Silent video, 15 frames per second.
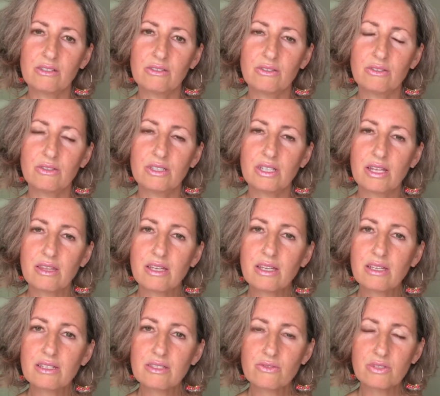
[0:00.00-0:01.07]

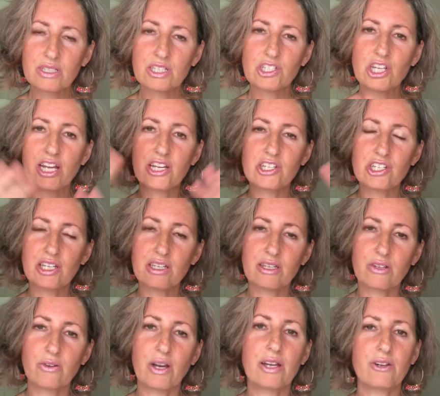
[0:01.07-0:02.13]
nothing is really changing in the
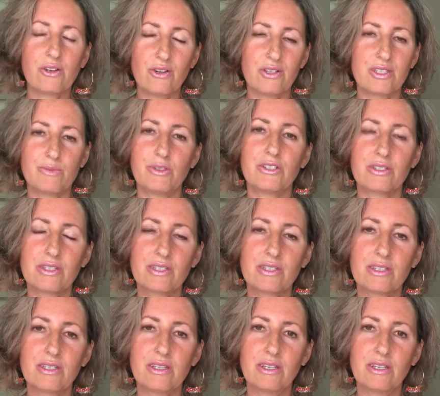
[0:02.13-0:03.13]
greater cosmos,